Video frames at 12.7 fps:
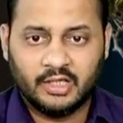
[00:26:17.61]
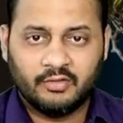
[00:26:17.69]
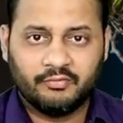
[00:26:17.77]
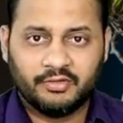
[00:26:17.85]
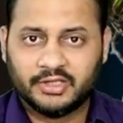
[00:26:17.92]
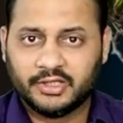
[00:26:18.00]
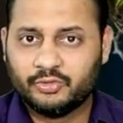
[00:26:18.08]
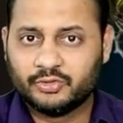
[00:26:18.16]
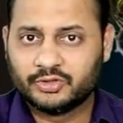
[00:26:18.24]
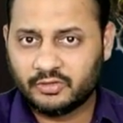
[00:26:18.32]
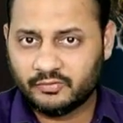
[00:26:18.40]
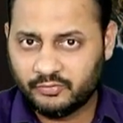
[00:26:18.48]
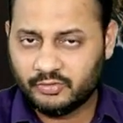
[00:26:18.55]
With the use
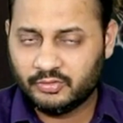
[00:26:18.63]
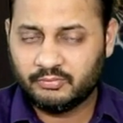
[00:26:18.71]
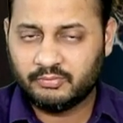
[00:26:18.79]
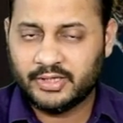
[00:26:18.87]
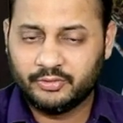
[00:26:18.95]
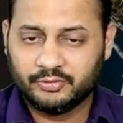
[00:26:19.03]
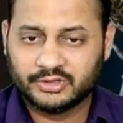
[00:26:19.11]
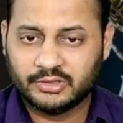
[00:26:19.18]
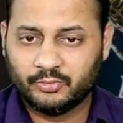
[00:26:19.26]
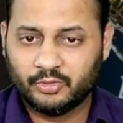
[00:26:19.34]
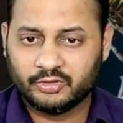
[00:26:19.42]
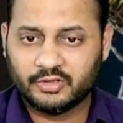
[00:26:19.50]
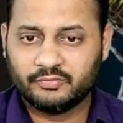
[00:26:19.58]
of, by using
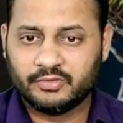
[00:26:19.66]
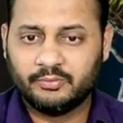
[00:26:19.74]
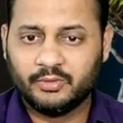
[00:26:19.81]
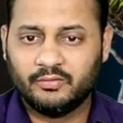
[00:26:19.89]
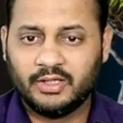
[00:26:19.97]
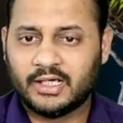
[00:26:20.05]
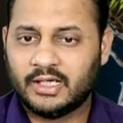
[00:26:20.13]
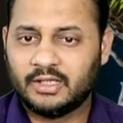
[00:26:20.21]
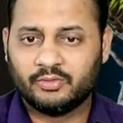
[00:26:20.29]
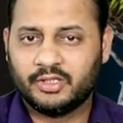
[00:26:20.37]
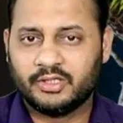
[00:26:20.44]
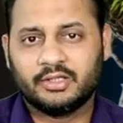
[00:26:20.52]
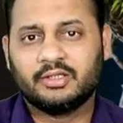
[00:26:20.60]
both of them, you will
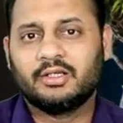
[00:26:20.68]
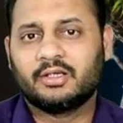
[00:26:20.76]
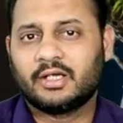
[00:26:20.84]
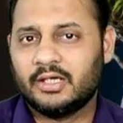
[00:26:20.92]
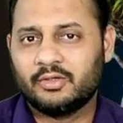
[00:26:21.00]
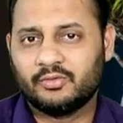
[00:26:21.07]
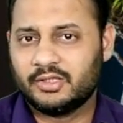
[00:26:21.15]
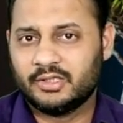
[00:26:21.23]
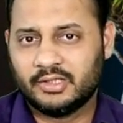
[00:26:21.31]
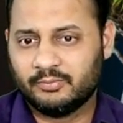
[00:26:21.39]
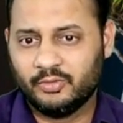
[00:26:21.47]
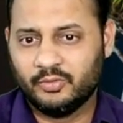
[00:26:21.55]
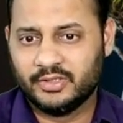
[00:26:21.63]
calculate the
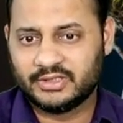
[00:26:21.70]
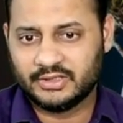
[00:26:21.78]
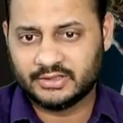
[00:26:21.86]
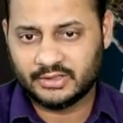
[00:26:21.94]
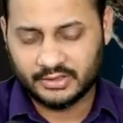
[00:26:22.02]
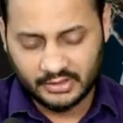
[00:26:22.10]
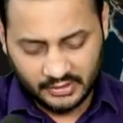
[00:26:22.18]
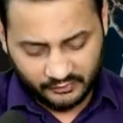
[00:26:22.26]
WACC,